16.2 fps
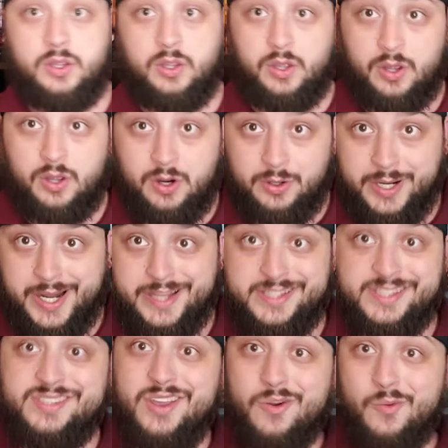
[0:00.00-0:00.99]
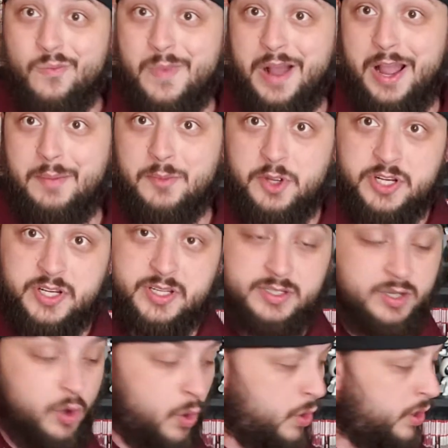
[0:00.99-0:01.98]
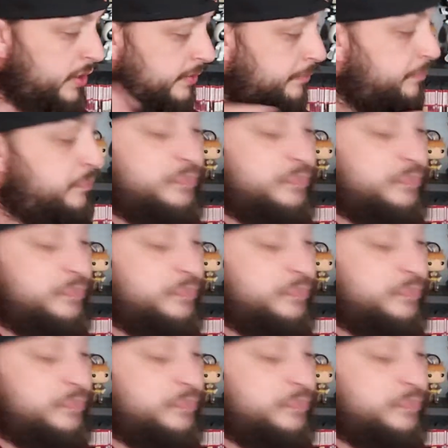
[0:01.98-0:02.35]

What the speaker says: Alright, so I'm gonna go on